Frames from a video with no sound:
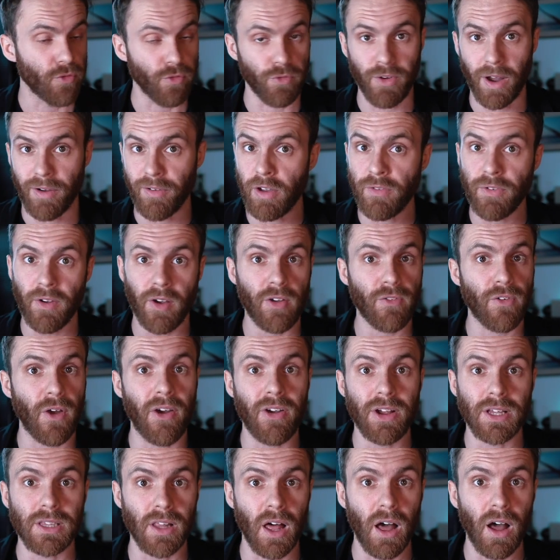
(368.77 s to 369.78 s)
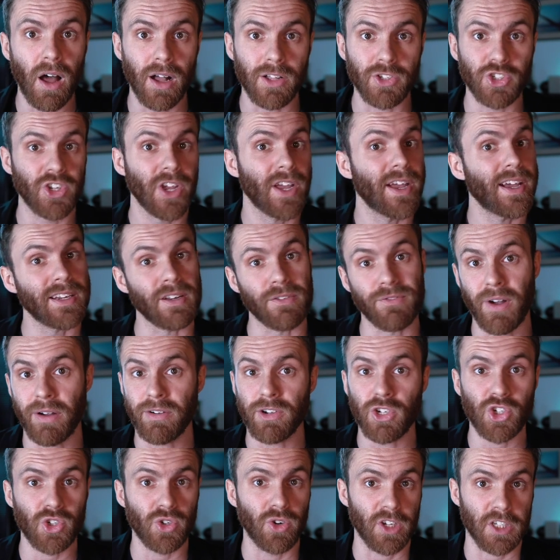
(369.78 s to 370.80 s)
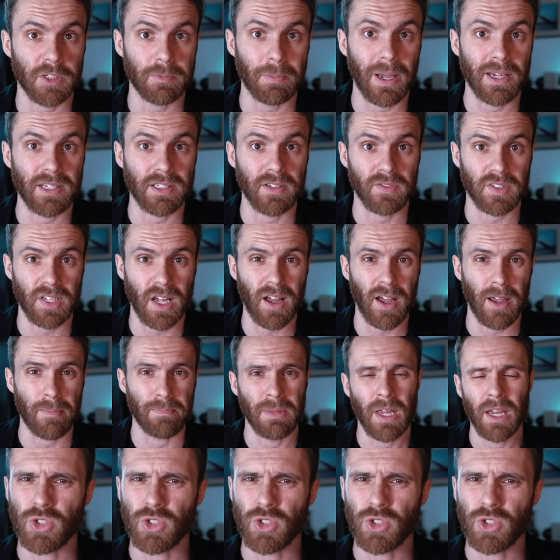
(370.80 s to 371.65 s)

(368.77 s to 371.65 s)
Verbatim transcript: very, very, very large in a very short space of time.